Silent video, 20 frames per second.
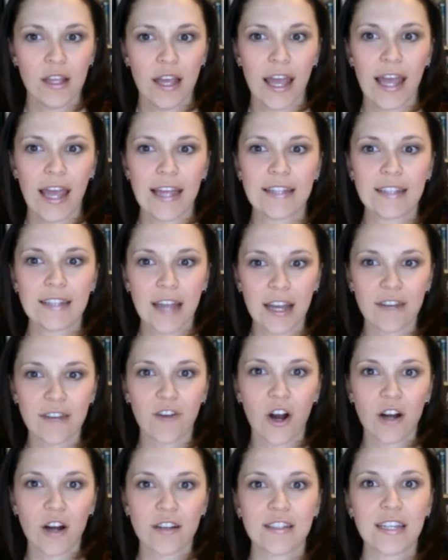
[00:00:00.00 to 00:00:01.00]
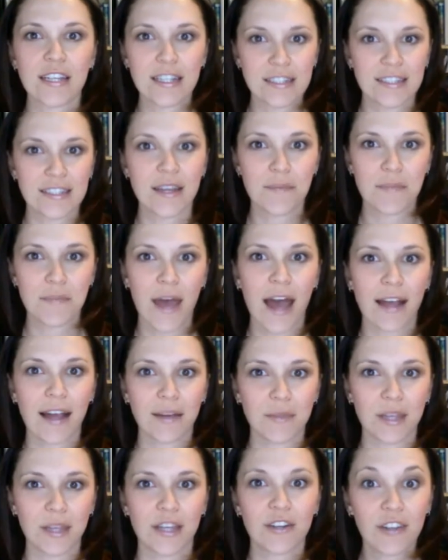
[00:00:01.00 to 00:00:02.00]
it's kind of hard to take a step back and
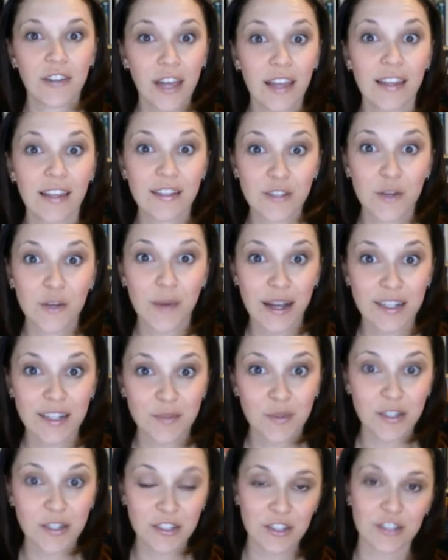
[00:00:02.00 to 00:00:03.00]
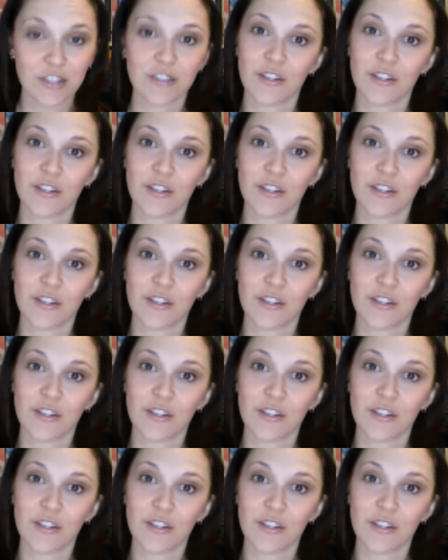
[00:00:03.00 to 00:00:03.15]
be like, okay, let's go back to being just,